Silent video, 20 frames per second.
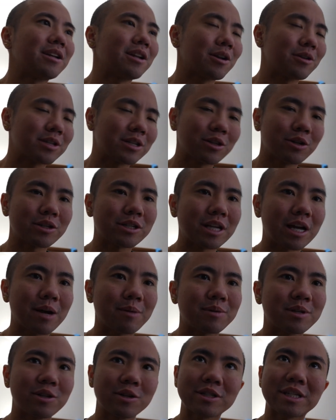she looks
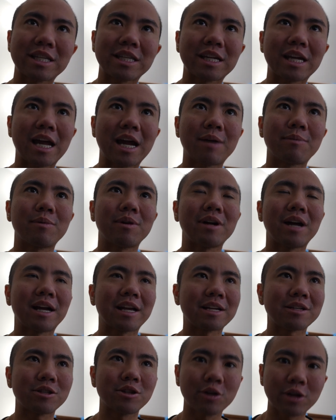at the camera, I
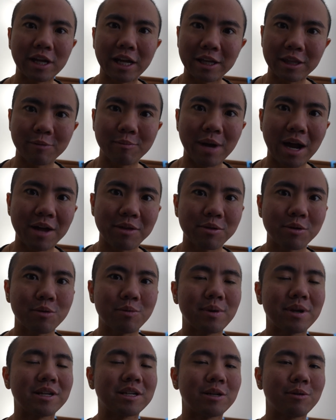guess looking at the bathroom,
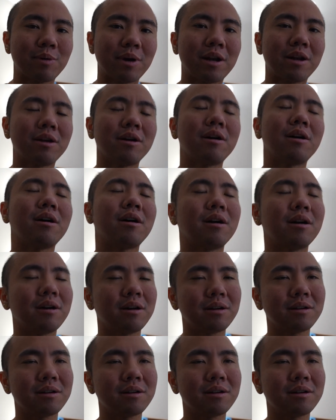and she went, oh,